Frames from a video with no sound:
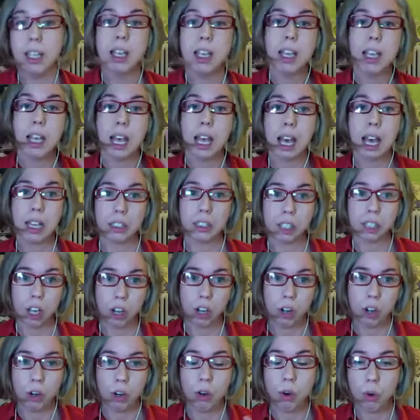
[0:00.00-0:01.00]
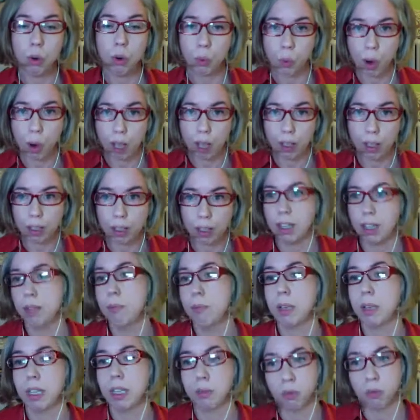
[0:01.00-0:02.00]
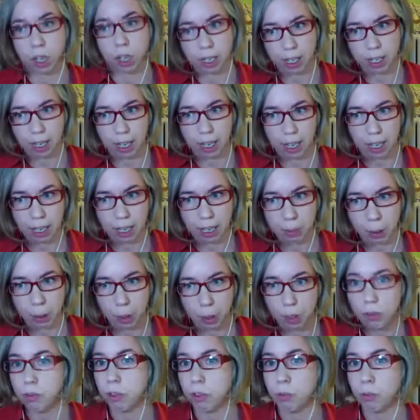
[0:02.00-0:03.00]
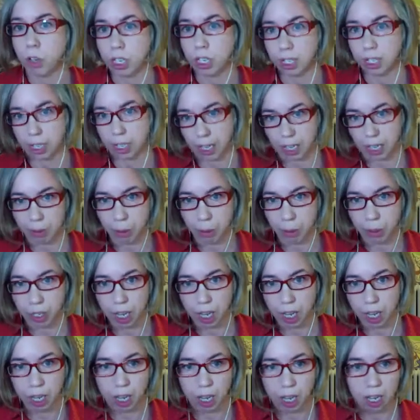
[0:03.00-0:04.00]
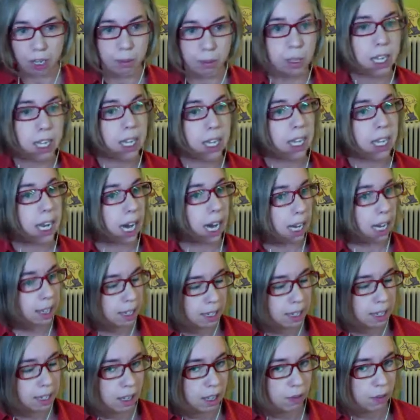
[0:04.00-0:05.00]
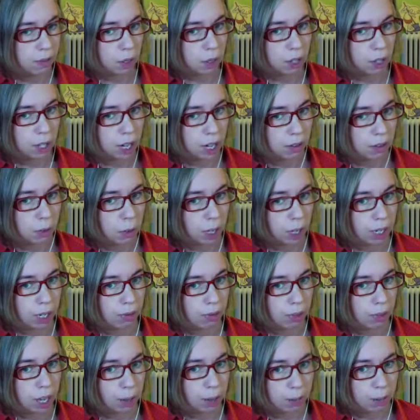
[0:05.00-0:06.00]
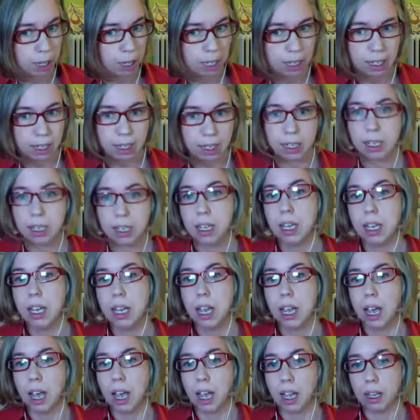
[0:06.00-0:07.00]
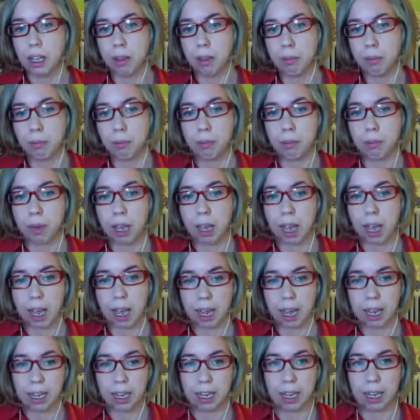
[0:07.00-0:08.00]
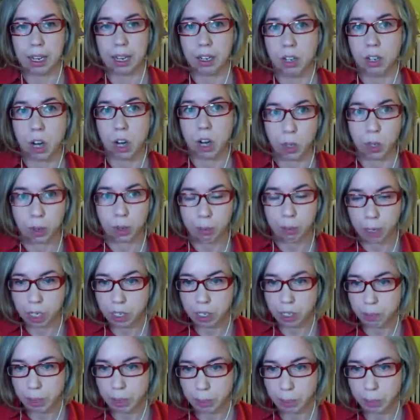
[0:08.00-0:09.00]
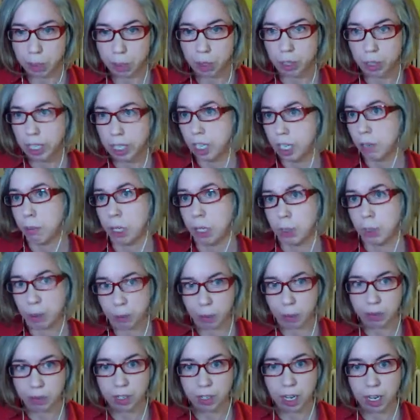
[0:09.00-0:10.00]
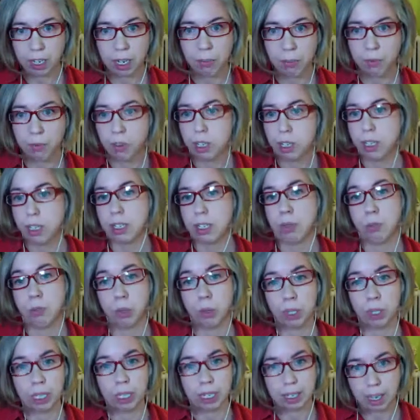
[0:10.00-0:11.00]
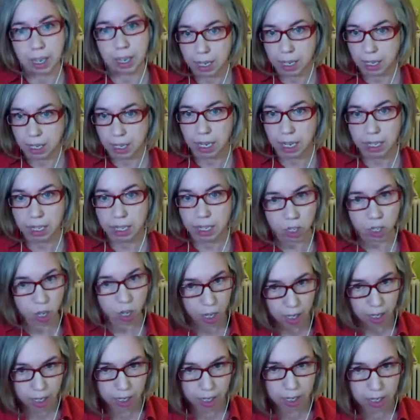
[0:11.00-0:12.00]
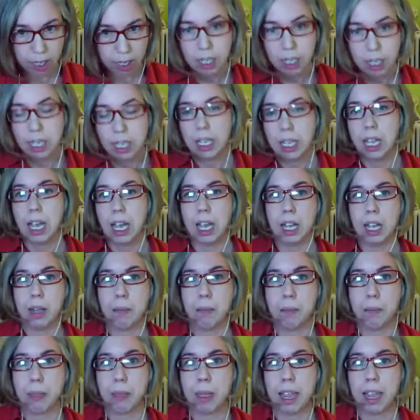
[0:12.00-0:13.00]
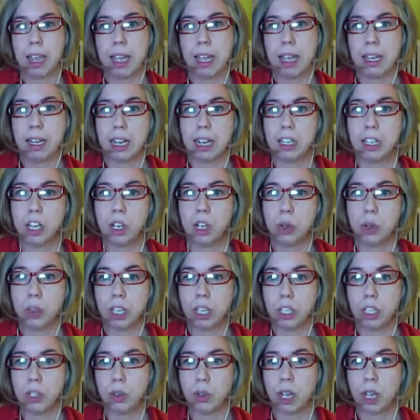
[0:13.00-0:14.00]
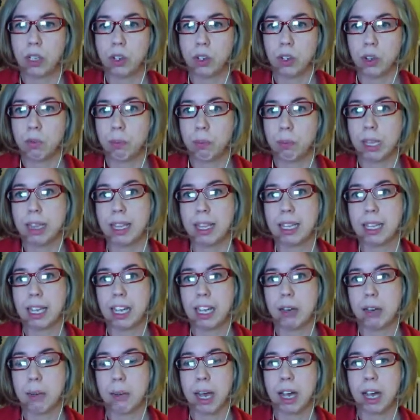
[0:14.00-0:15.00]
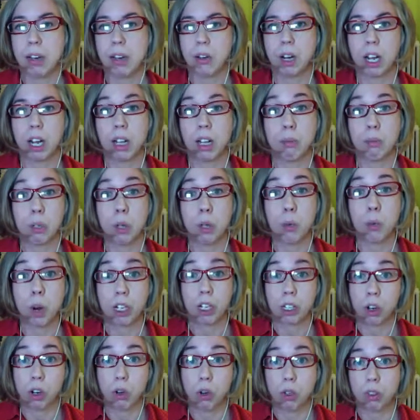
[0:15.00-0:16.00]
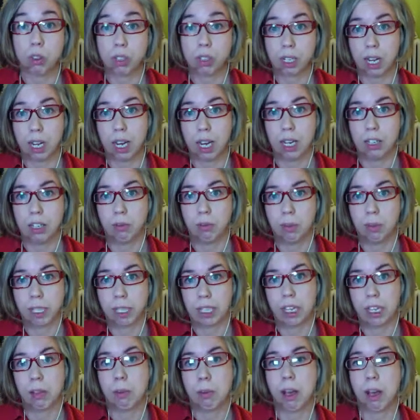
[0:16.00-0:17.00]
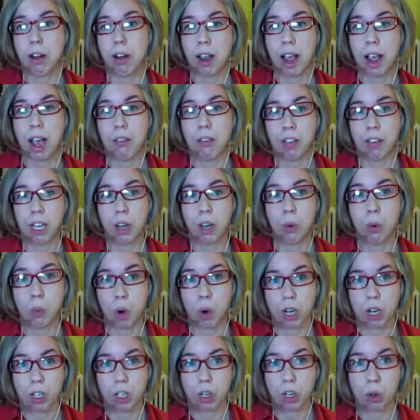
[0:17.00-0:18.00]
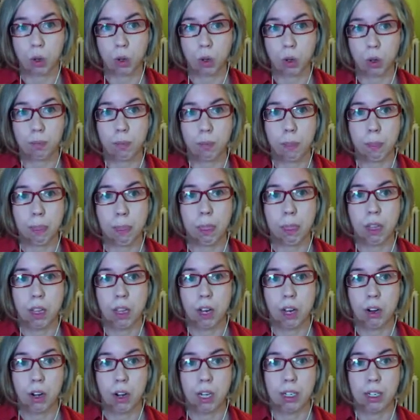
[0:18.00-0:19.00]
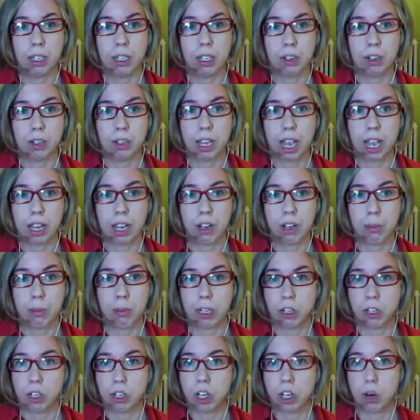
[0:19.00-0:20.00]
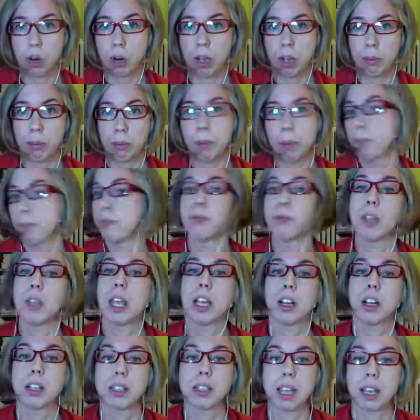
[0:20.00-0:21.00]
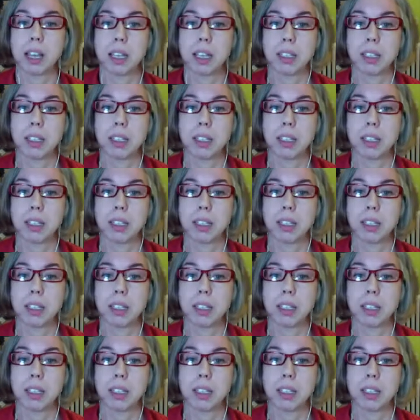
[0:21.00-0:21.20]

Hello, welcome. I'm Jessica Abel from jessicaabel.com, and this is the first day of Creative Compass. I know that a bunch of people are here, a bunch of people have signed up for this. I'm really excited to get started. And I know that you guys have been thinking about your one goal today. You've been thinking about having one goal. All right, here's the echo about to show up. Hang on a second.